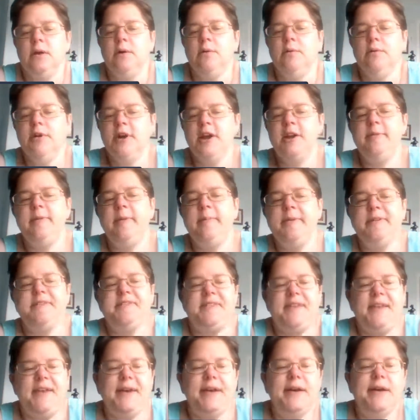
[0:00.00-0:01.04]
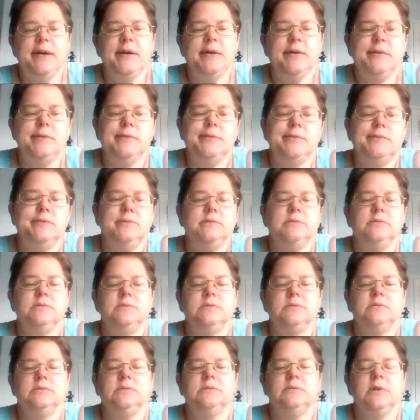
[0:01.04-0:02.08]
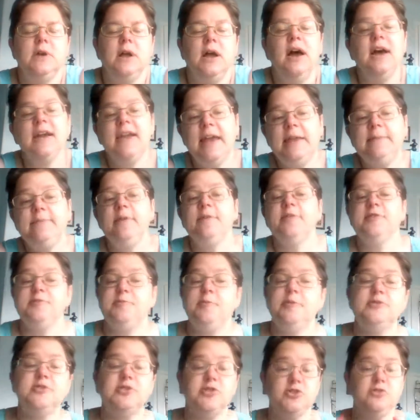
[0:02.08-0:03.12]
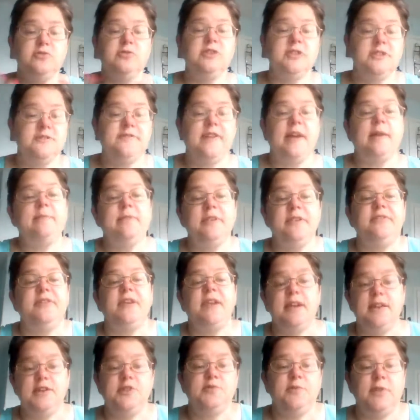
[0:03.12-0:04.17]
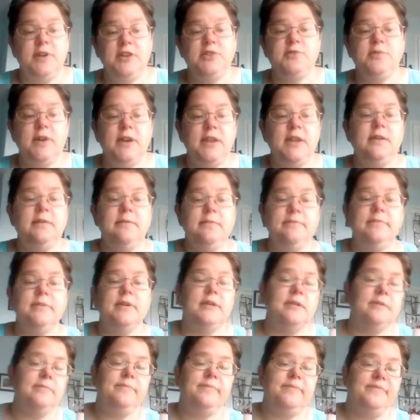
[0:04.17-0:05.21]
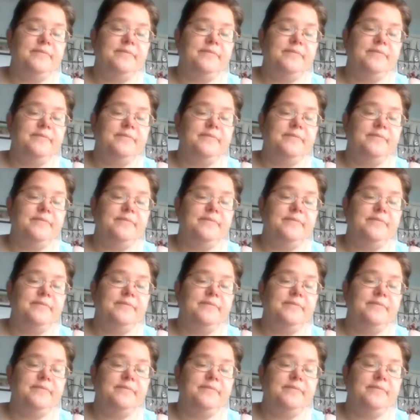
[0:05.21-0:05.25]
we're going to be busy. Again, we were supposed to do this family thing in 2020. Oh.